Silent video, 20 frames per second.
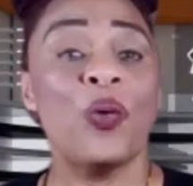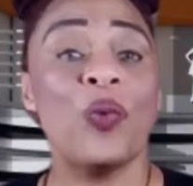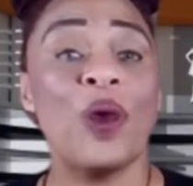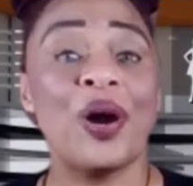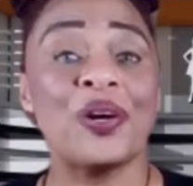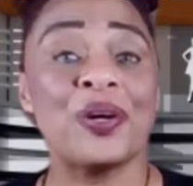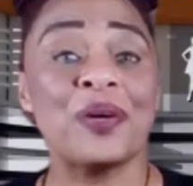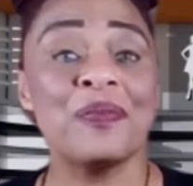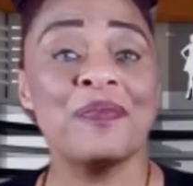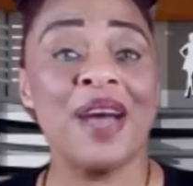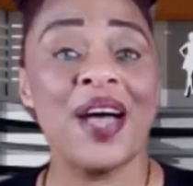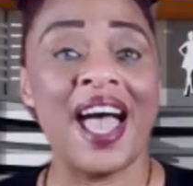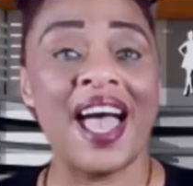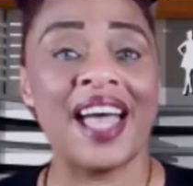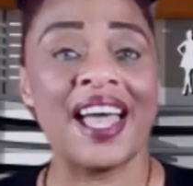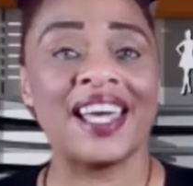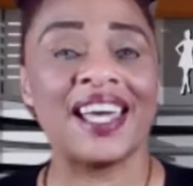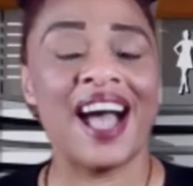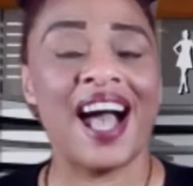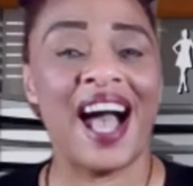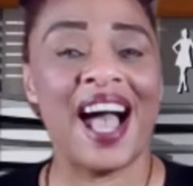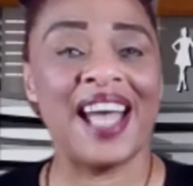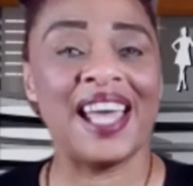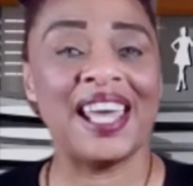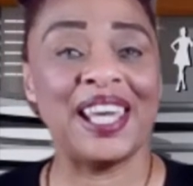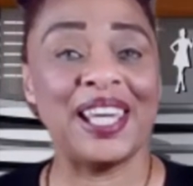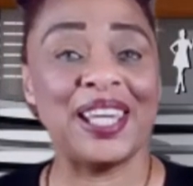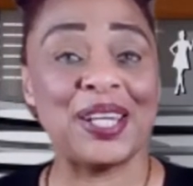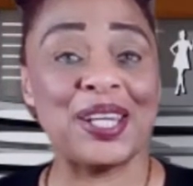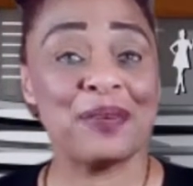Welcome back.
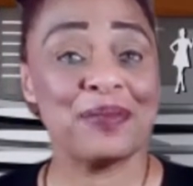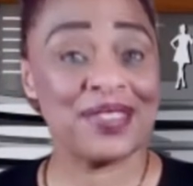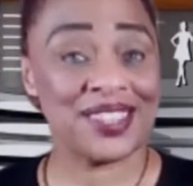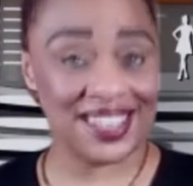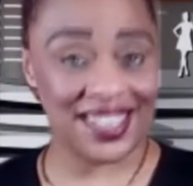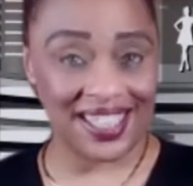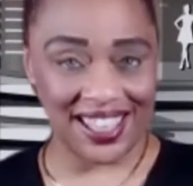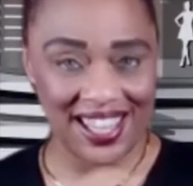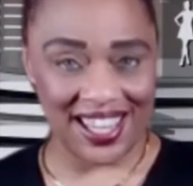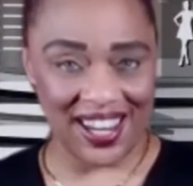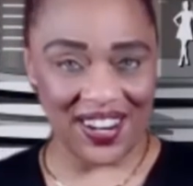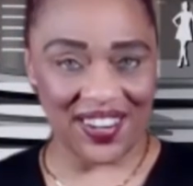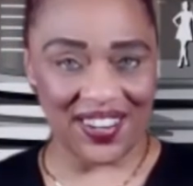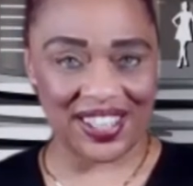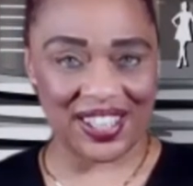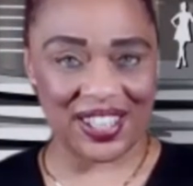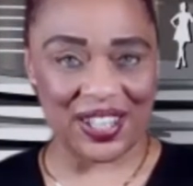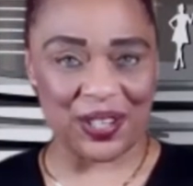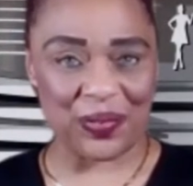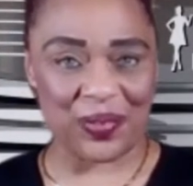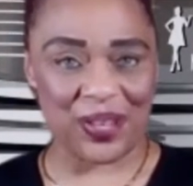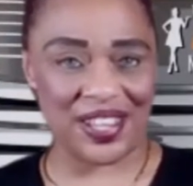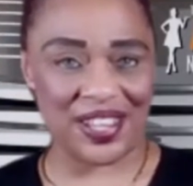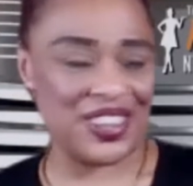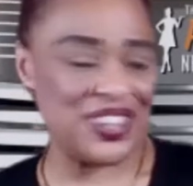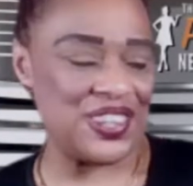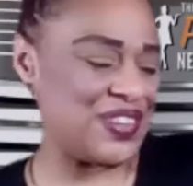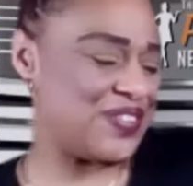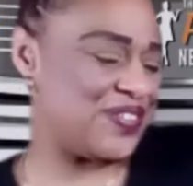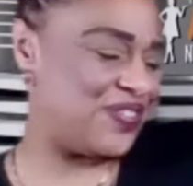I am T. Erica
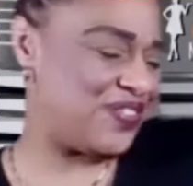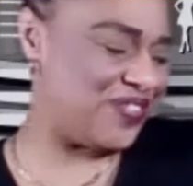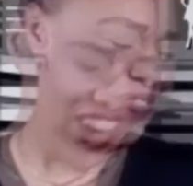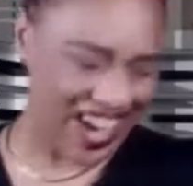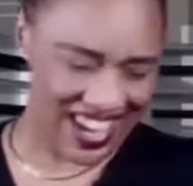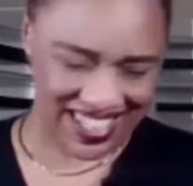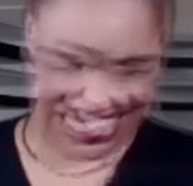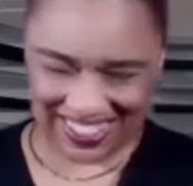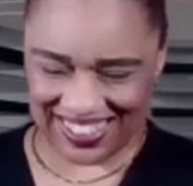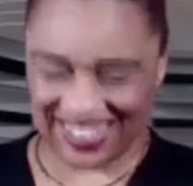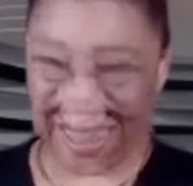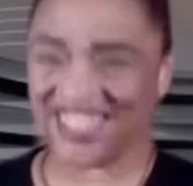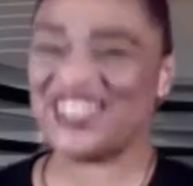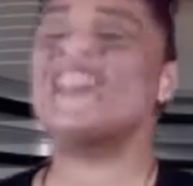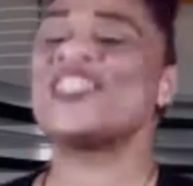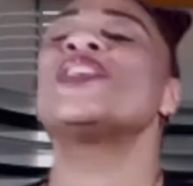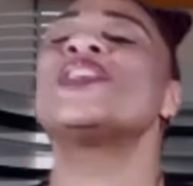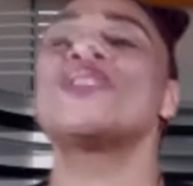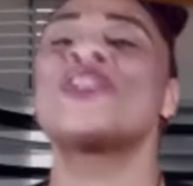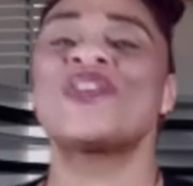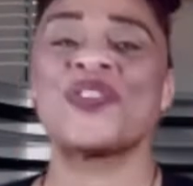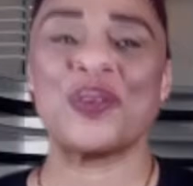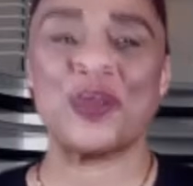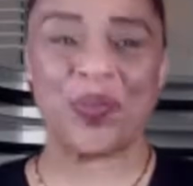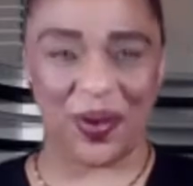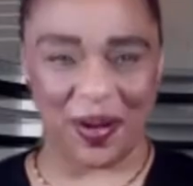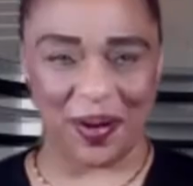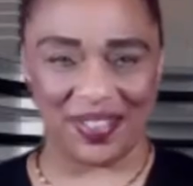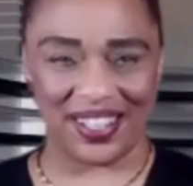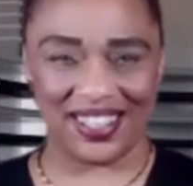with the feisty news for
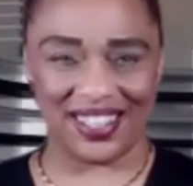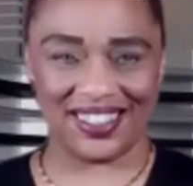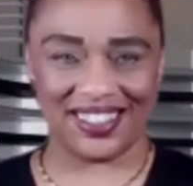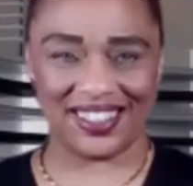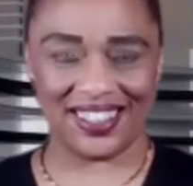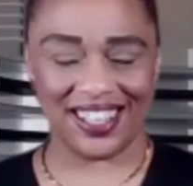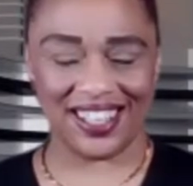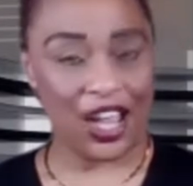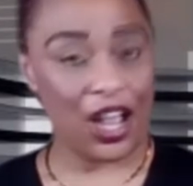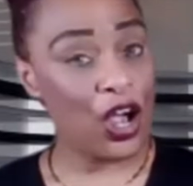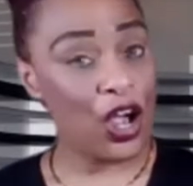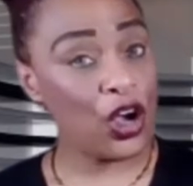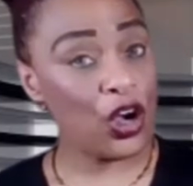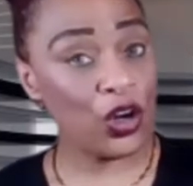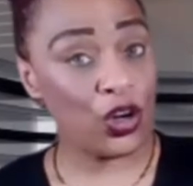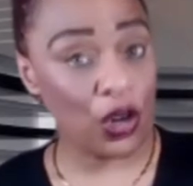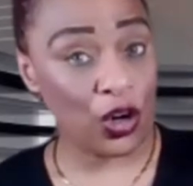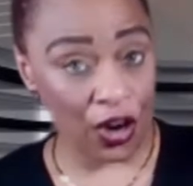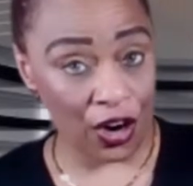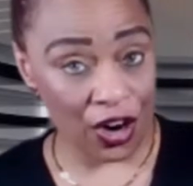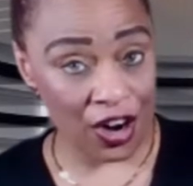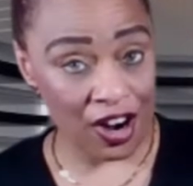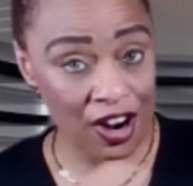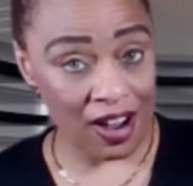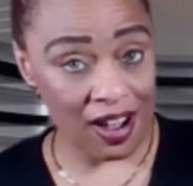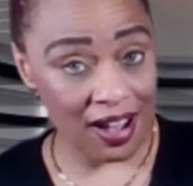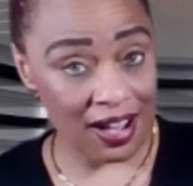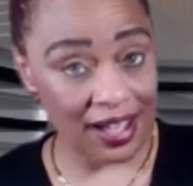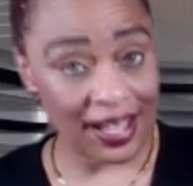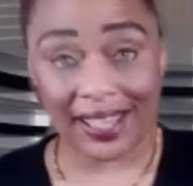women.
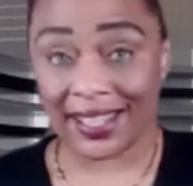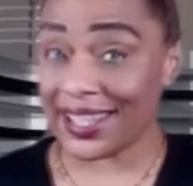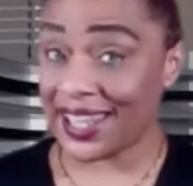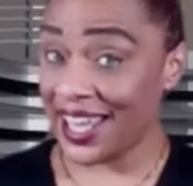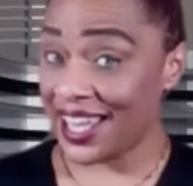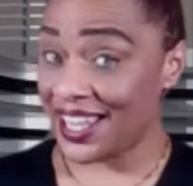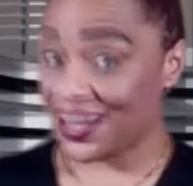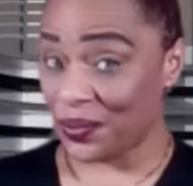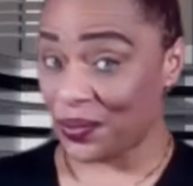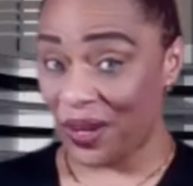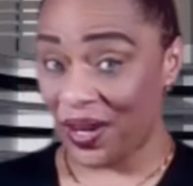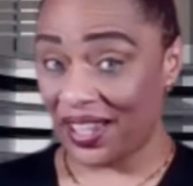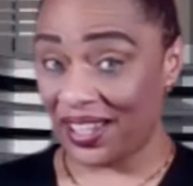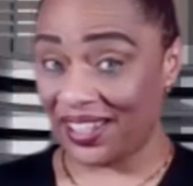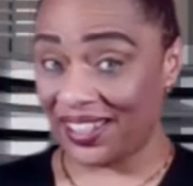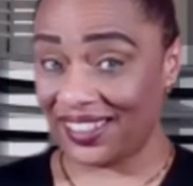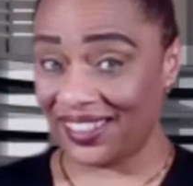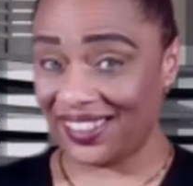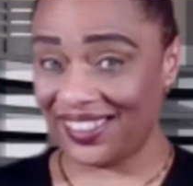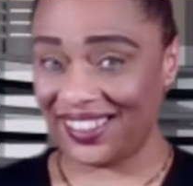Girl, guess what?